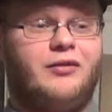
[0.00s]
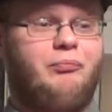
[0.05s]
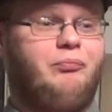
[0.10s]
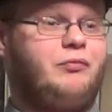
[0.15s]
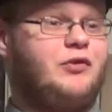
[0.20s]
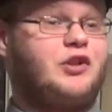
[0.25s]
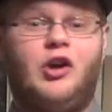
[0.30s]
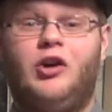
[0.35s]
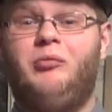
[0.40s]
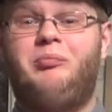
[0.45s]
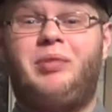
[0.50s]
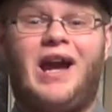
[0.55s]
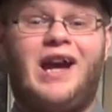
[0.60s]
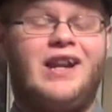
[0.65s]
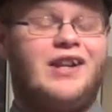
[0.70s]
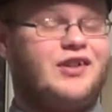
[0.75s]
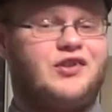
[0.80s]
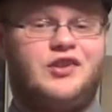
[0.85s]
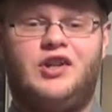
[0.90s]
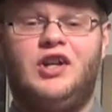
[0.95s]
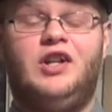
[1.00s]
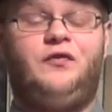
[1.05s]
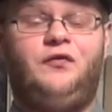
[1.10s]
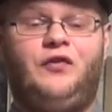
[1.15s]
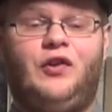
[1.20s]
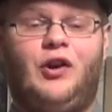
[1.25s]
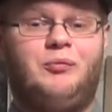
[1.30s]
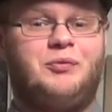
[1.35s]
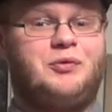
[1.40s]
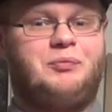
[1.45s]
so bad it's good
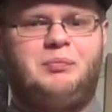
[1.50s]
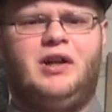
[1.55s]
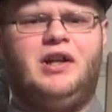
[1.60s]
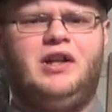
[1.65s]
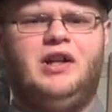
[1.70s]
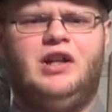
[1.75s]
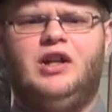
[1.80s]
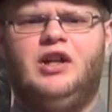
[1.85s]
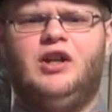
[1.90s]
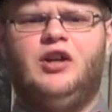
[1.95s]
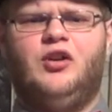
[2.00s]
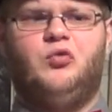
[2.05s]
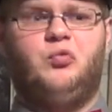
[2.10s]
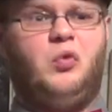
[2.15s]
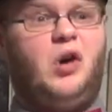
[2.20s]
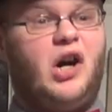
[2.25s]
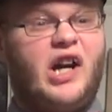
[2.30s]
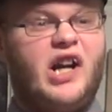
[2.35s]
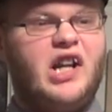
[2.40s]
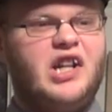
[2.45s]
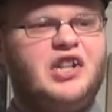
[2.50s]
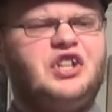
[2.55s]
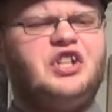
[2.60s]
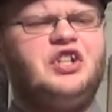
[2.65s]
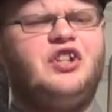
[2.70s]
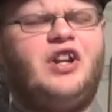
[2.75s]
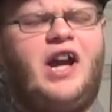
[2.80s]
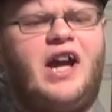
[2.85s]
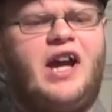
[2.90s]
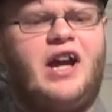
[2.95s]
films, but why do
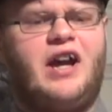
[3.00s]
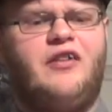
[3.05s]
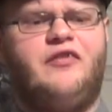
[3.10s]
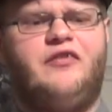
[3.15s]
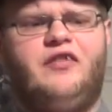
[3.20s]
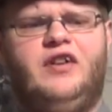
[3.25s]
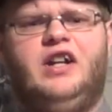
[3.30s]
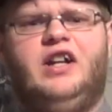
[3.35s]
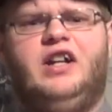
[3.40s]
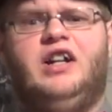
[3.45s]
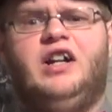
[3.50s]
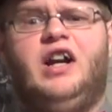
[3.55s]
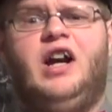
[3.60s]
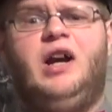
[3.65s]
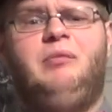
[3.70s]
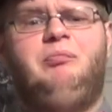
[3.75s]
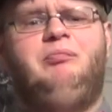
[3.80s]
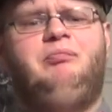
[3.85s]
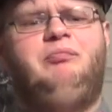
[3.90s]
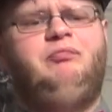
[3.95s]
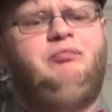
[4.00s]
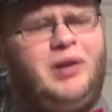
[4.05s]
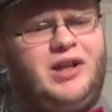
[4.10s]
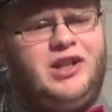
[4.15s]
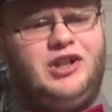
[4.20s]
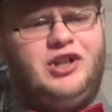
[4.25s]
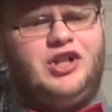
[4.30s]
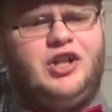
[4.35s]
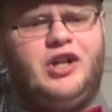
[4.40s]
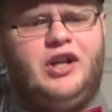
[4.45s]
you have a
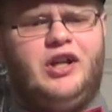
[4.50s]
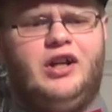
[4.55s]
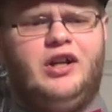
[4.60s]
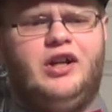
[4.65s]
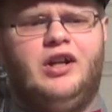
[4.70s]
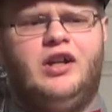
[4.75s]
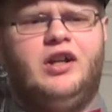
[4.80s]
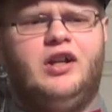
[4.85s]
picture?